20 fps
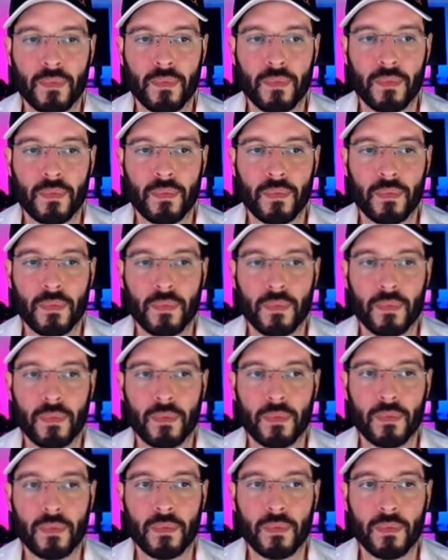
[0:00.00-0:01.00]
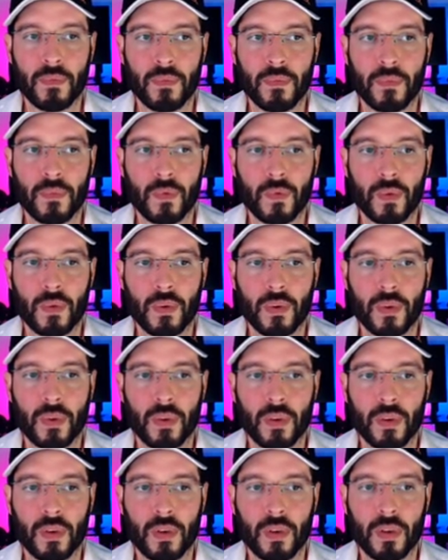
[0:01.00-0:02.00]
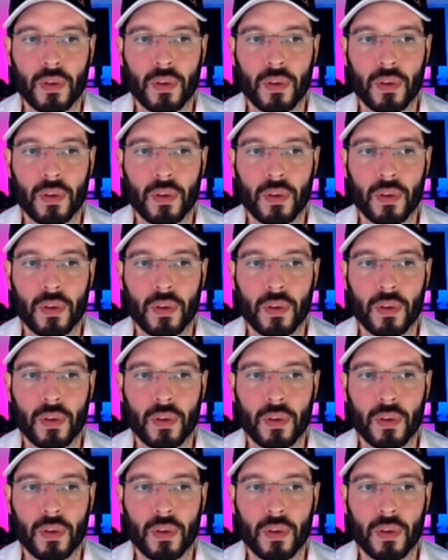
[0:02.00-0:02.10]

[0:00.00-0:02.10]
No words are spoken by the person on screen.